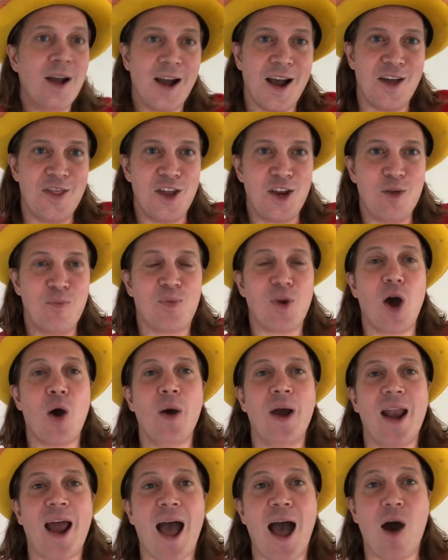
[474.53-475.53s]
and then you blow
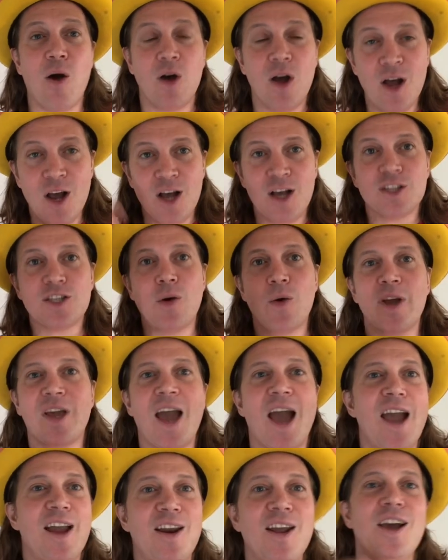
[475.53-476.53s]
it out. So
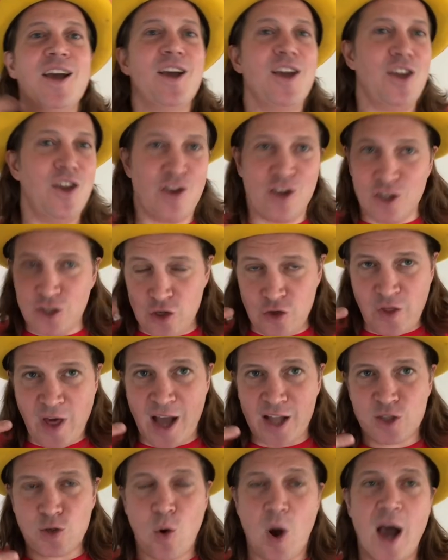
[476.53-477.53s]
again, you can do
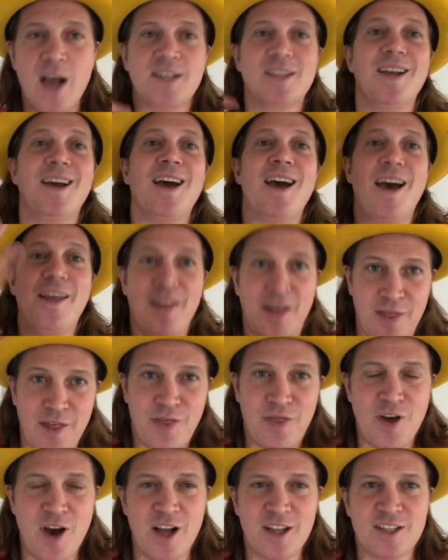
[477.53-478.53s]
that twice. And then the
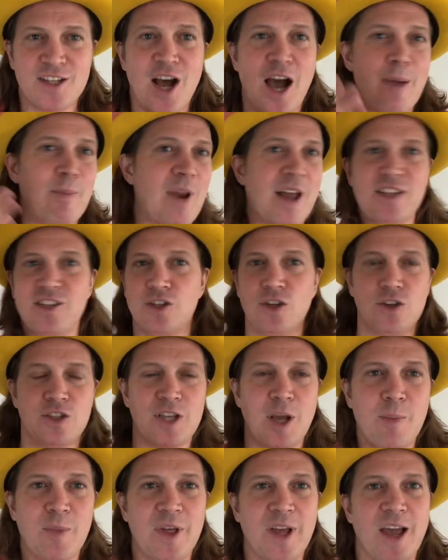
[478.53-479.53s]
third time, let's do
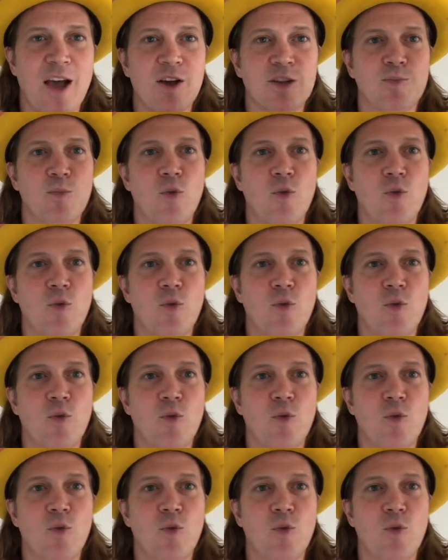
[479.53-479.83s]
something else